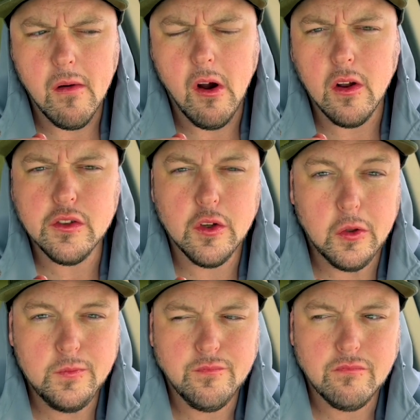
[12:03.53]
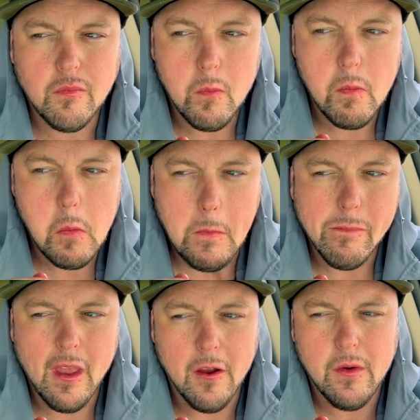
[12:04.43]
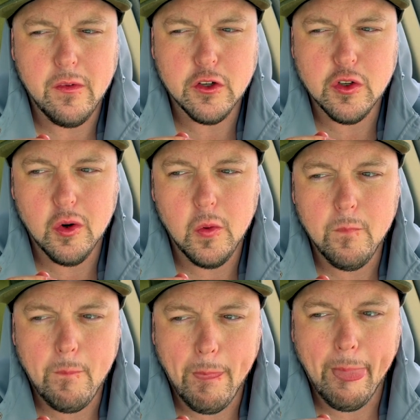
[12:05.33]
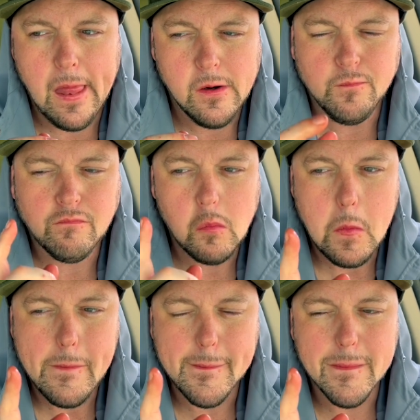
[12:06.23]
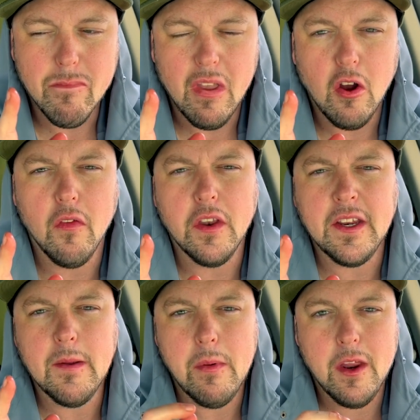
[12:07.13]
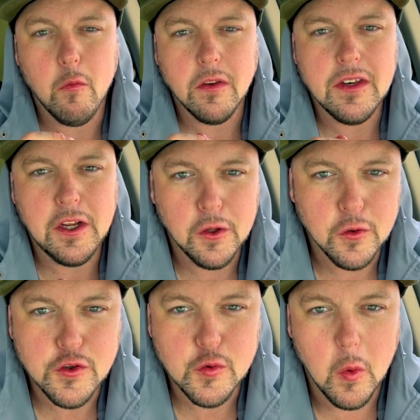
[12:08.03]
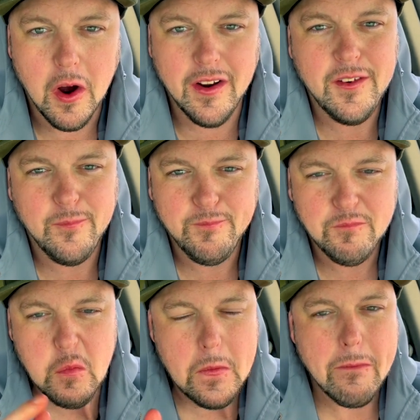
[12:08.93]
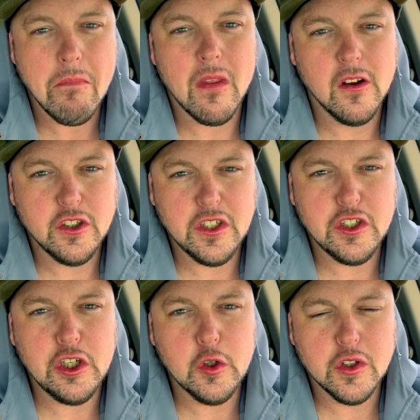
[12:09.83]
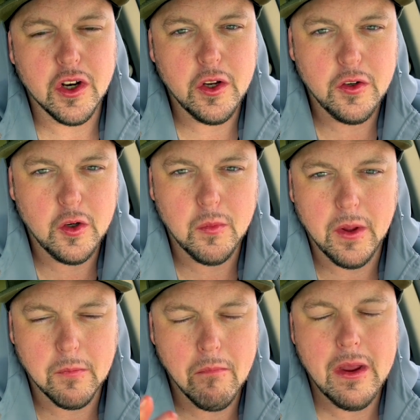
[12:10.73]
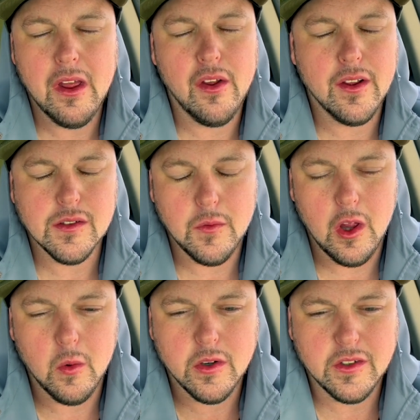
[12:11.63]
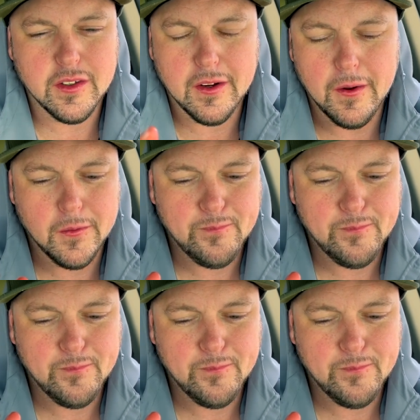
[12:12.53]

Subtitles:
Also, I found a show called The Deep End with Teal Swan. She's huge on YouTube, like millions of followers. She's like a